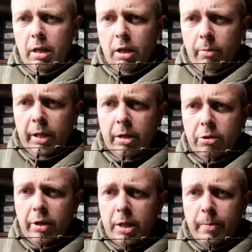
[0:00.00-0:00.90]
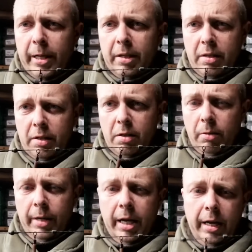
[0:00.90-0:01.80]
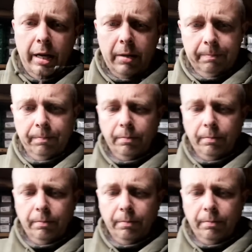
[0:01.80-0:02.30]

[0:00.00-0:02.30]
I've got my no trace bead system here.